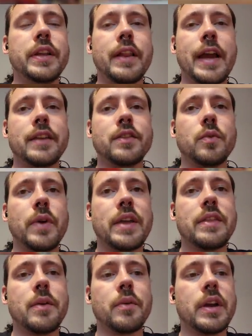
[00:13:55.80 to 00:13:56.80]
like the way
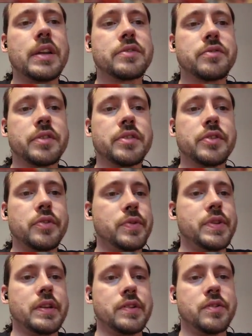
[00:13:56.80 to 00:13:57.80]
they were
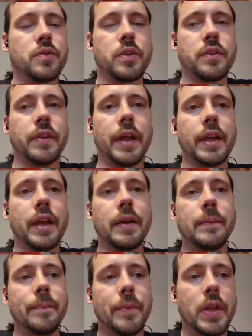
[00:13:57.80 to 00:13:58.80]
introduced as sort of like a
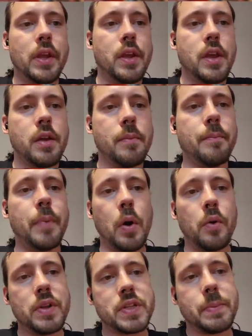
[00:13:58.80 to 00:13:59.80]

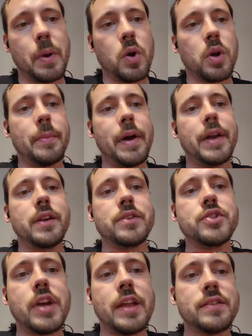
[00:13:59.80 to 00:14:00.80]
bonus Pokemon to
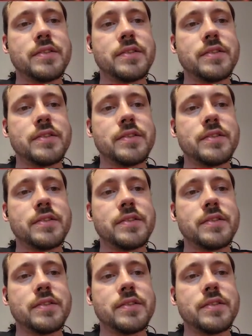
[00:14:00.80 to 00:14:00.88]
Gen